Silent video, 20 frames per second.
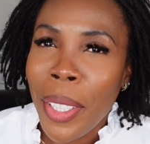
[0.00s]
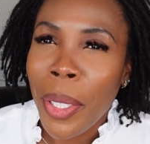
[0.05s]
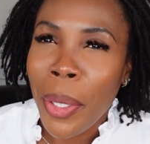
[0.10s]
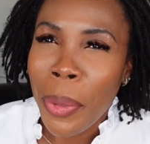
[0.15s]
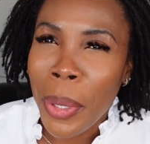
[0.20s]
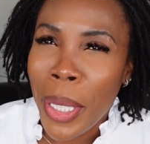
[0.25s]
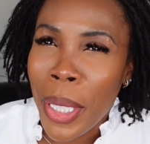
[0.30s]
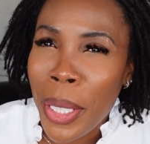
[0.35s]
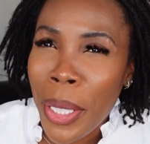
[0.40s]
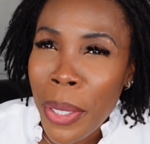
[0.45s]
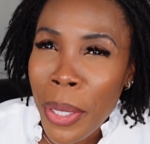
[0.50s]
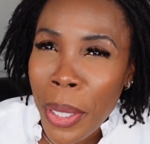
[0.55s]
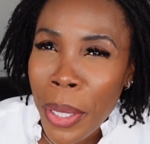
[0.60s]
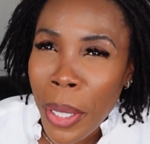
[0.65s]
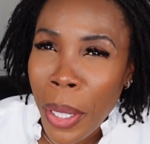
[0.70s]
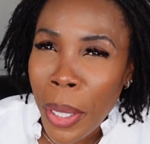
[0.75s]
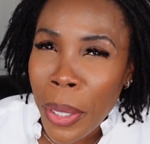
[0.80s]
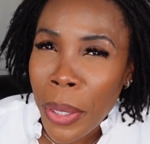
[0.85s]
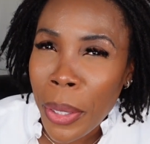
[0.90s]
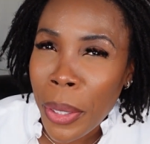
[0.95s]
with
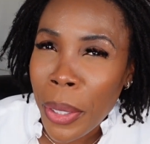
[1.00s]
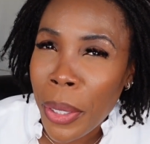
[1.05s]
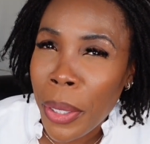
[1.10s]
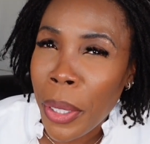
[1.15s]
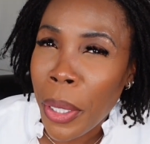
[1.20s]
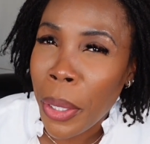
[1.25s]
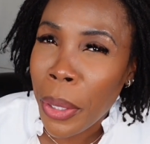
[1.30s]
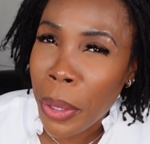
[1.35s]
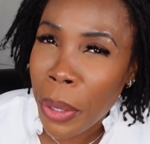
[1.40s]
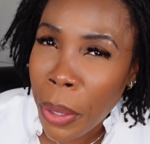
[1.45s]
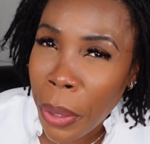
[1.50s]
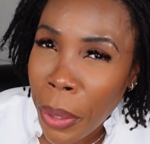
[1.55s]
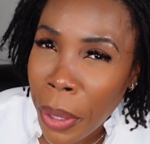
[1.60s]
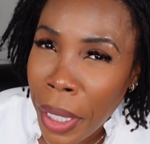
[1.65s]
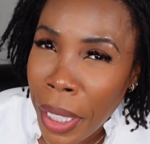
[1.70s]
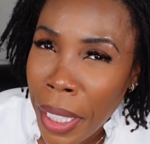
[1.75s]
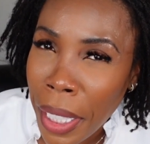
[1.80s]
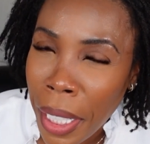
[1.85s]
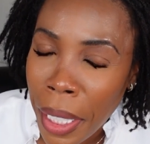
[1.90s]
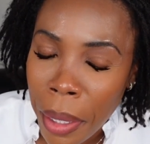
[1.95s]
$0 to
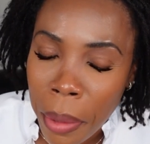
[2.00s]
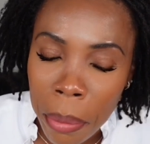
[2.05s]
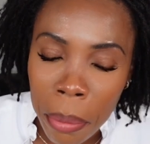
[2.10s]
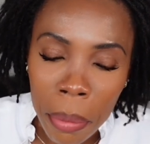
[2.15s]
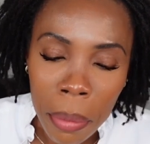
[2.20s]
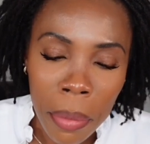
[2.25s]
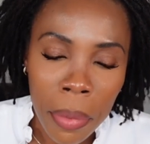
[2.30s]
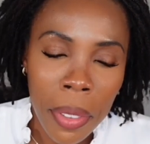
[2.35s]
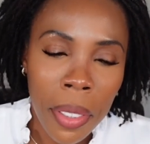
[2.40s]
her name.